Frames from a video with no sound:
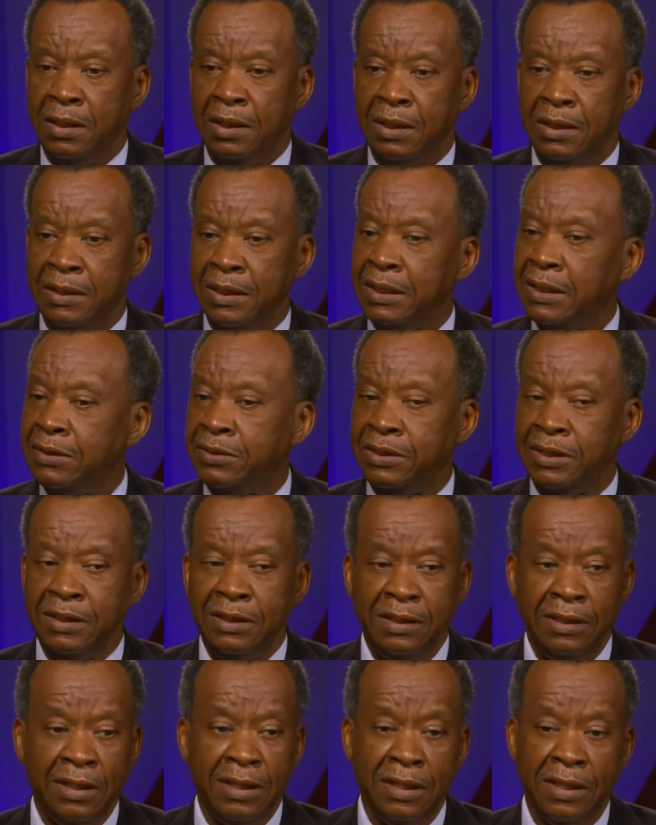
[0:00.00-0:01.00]
And then
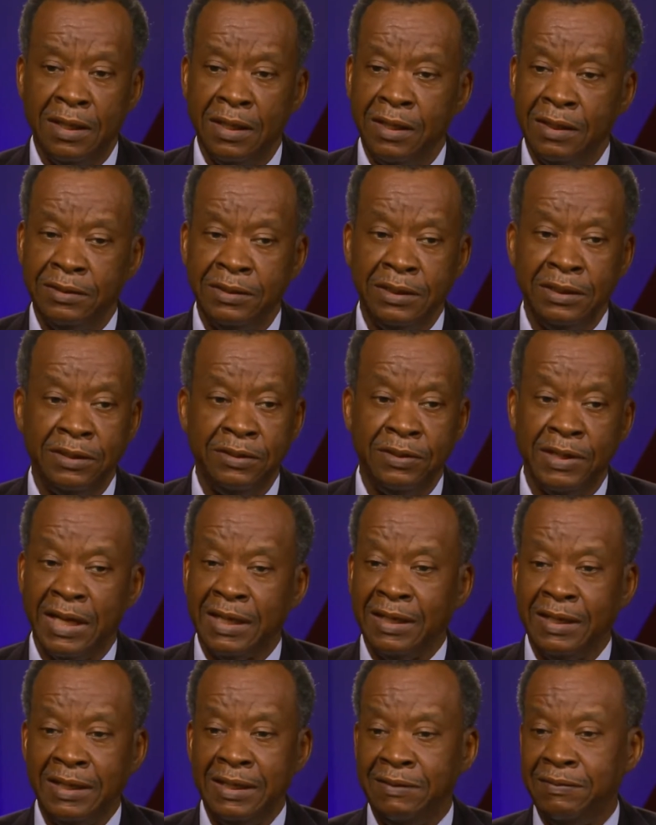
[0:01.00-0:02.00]
she said, you
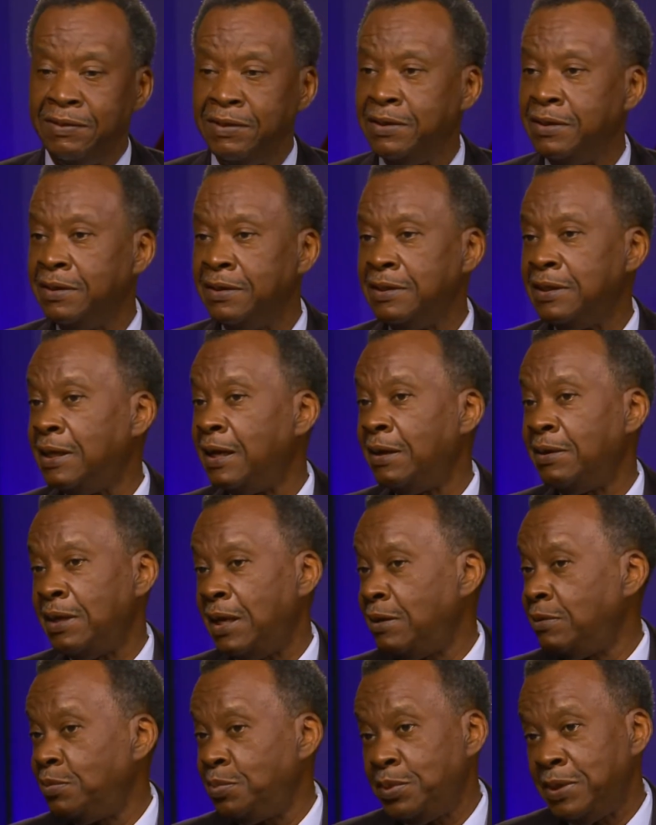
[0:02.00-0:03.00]
got to leave here, and
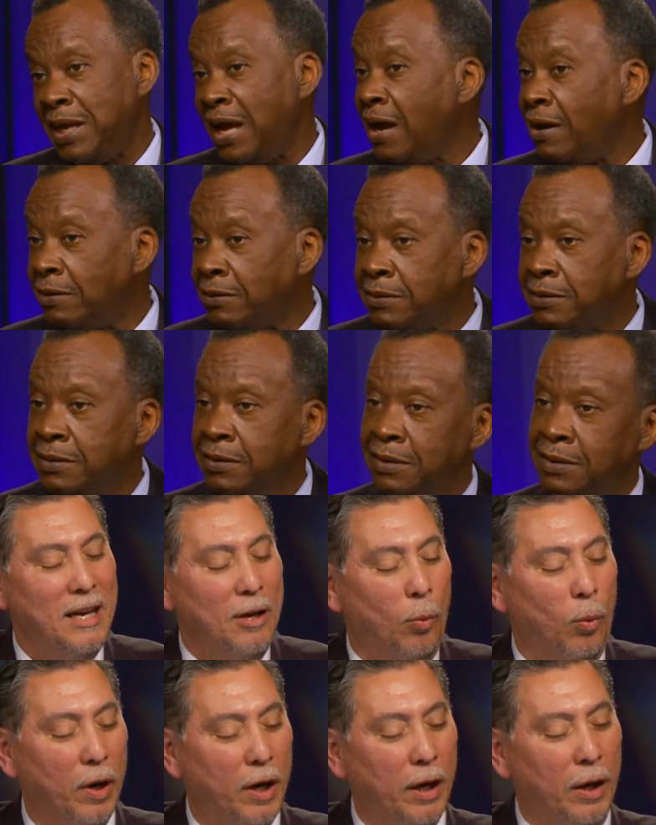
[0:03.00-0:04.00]
I was put out.
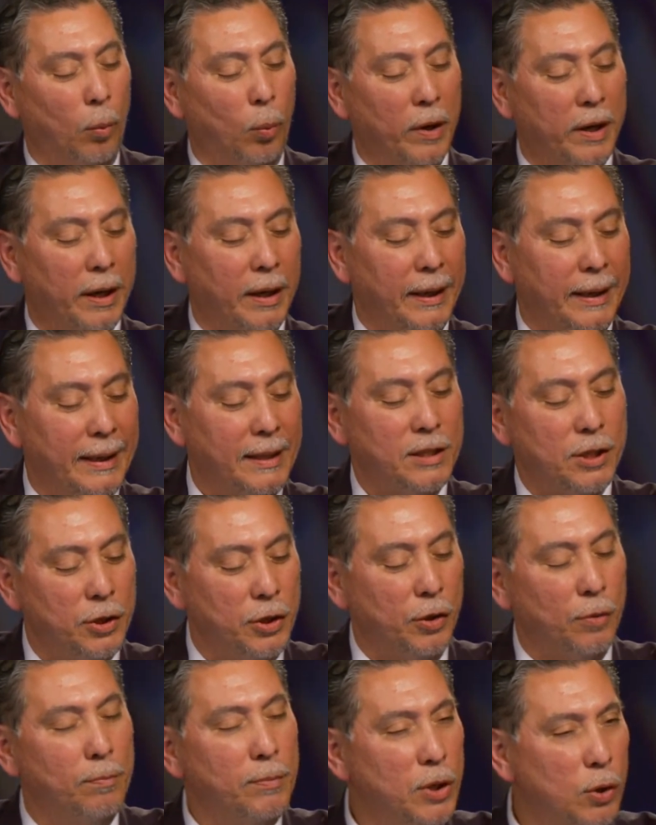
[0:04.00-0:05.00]
We're gonna get to
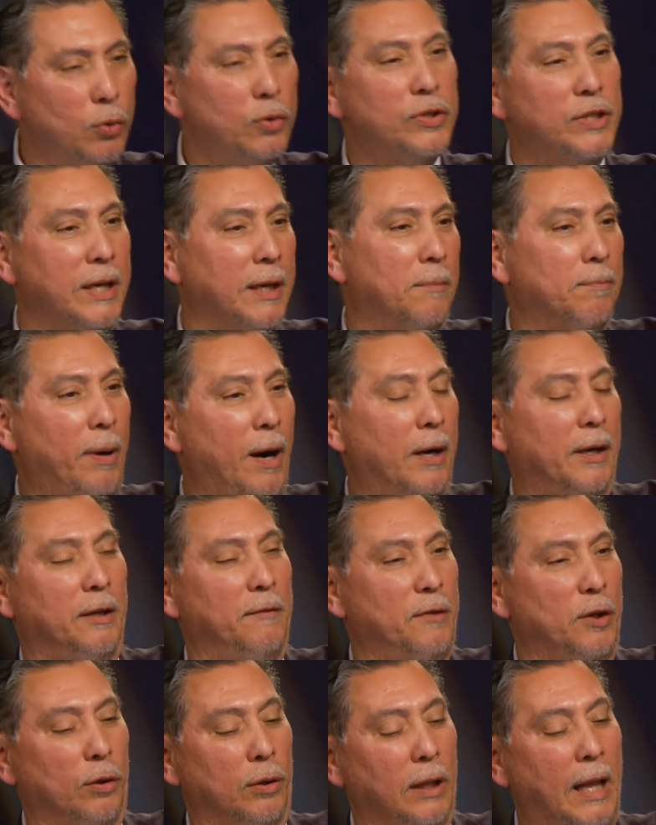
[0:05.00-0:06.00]
your music part
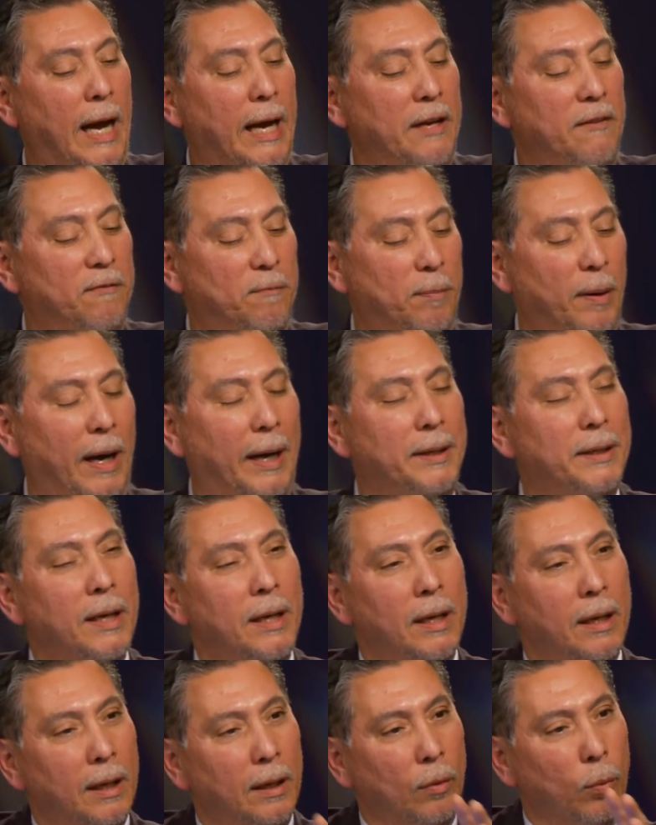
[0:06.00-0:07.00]
of your life, but
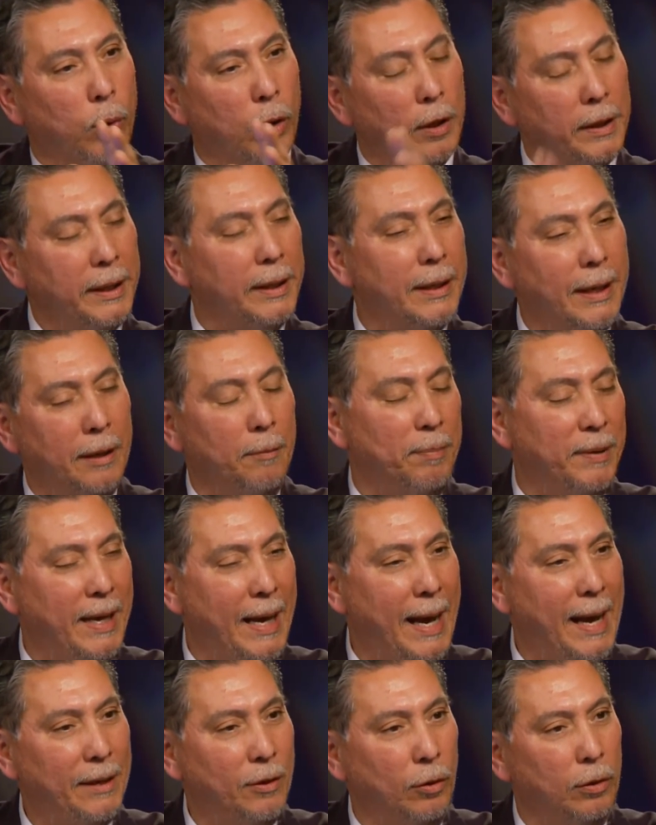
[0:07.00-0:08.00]
working at a
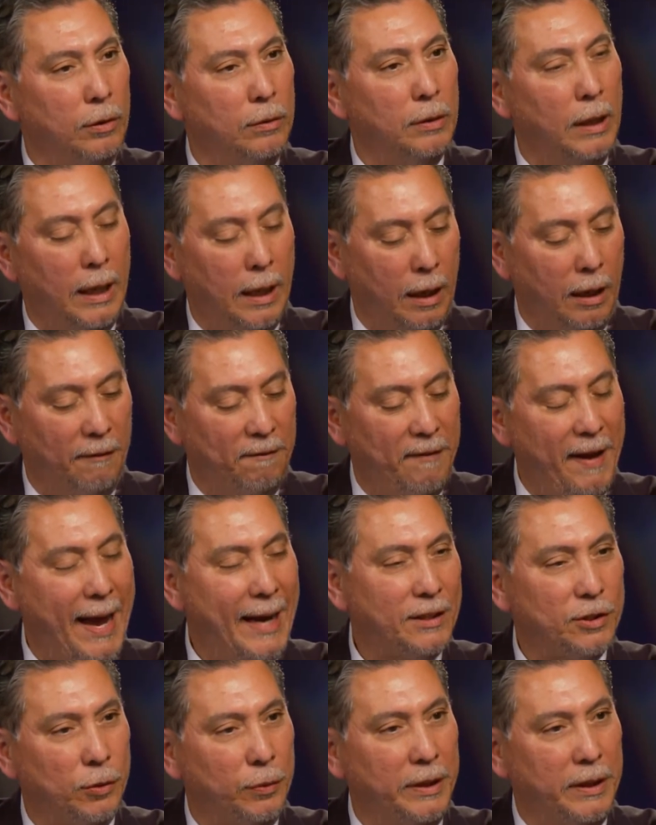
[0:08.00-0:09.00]
piano
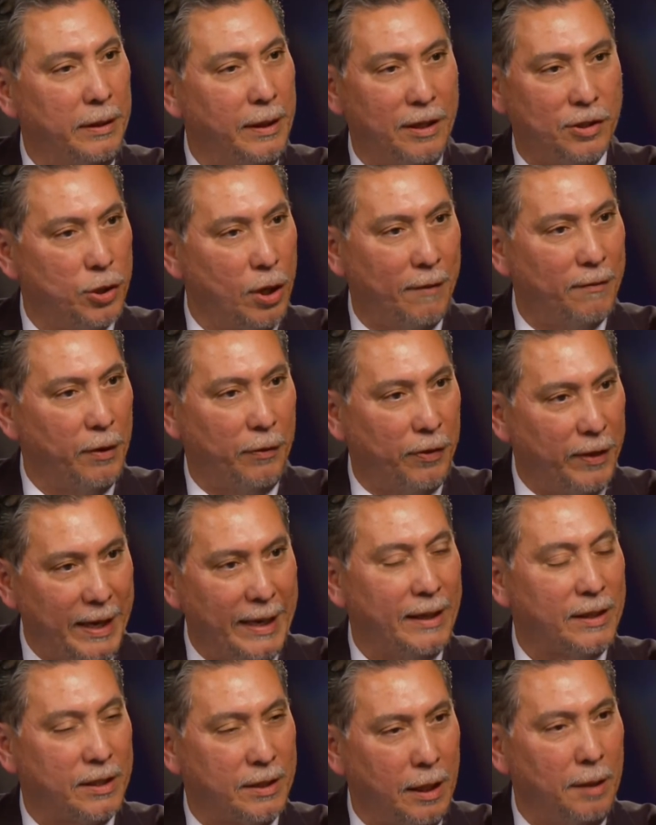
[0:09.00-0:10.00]
factory, did you ever
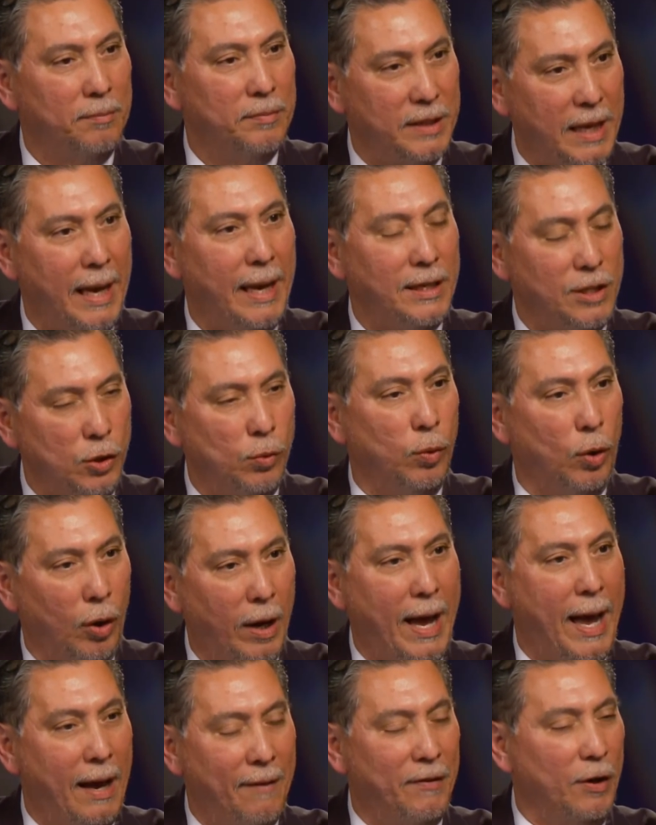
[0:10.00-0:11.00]
think someday you will
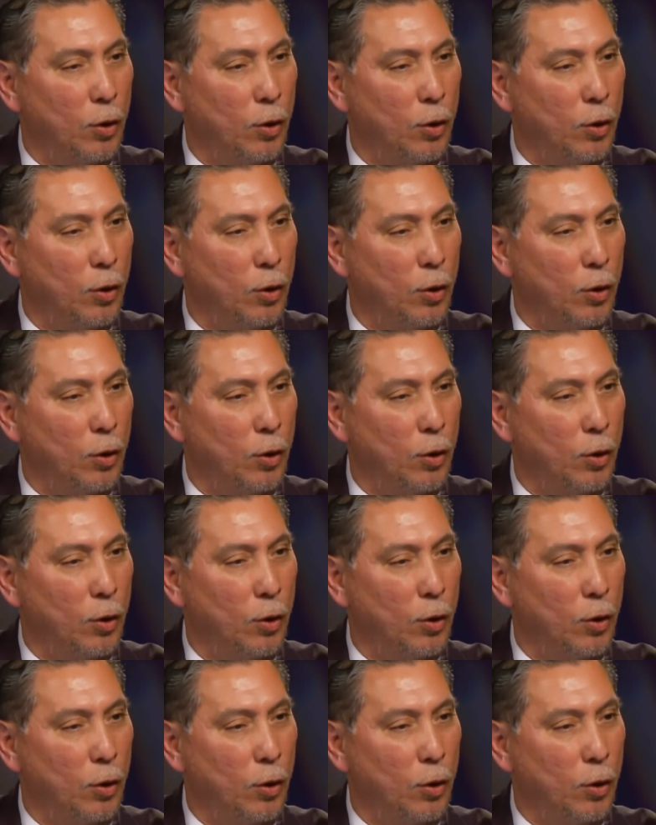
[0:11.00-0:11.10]
have an